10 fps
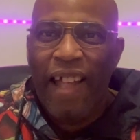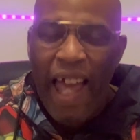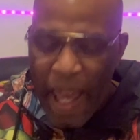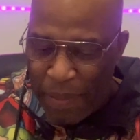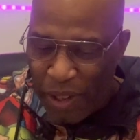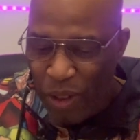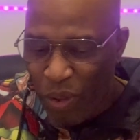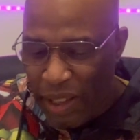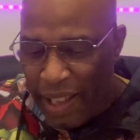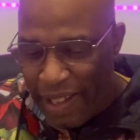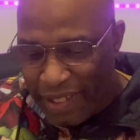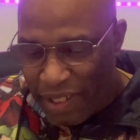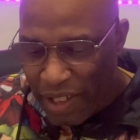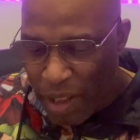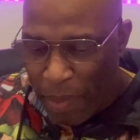Absolutely, ladies
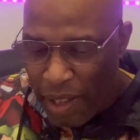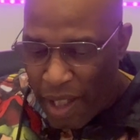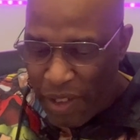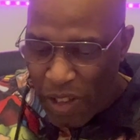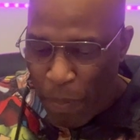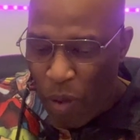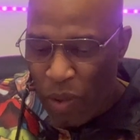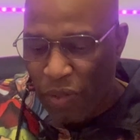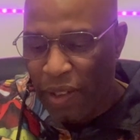and gentlemen. This book was